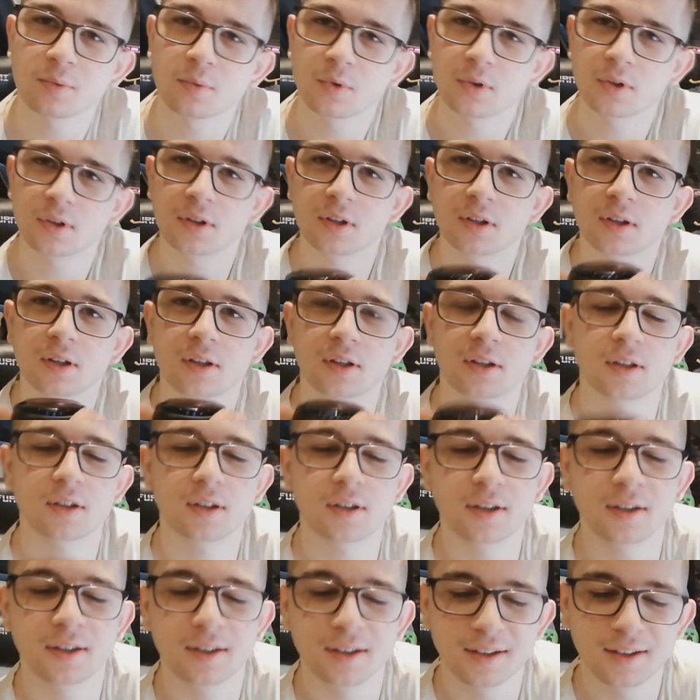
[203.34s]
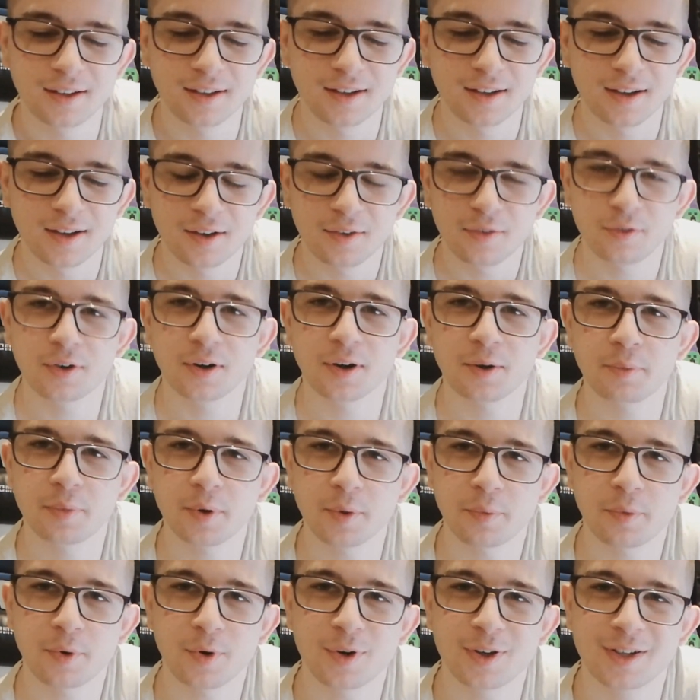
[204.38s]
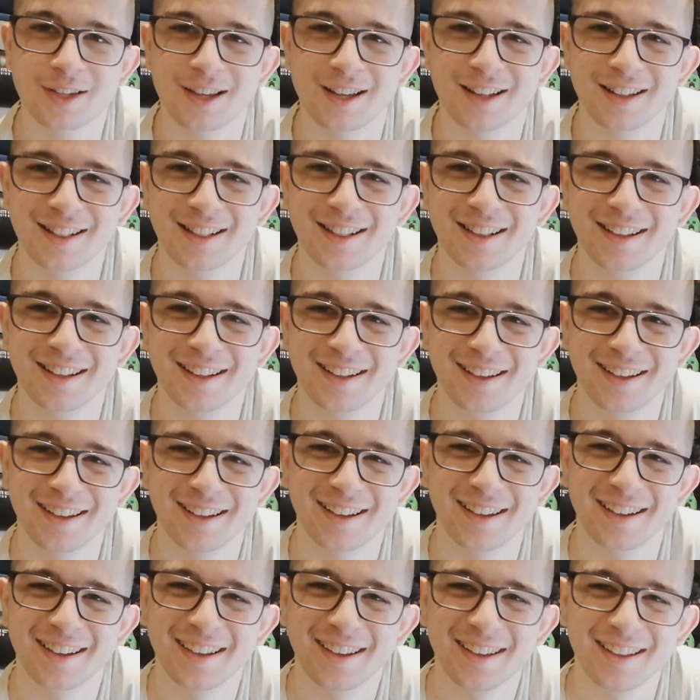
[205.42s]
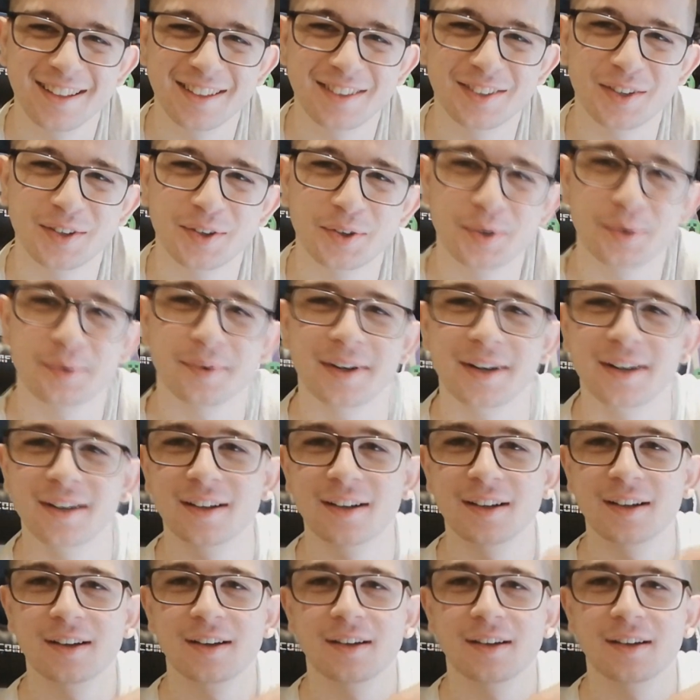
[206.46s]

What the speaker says: me when they for a proposal to a woman.